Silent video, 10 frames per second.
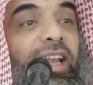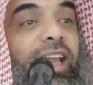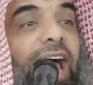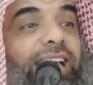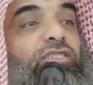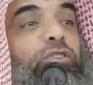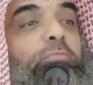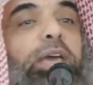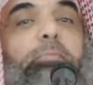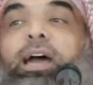likes to
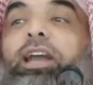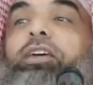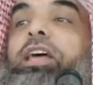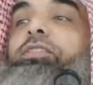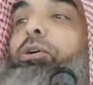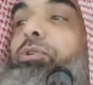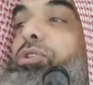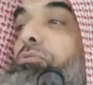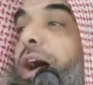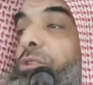be better than those
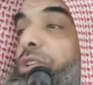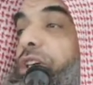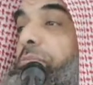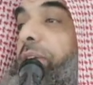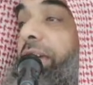around him.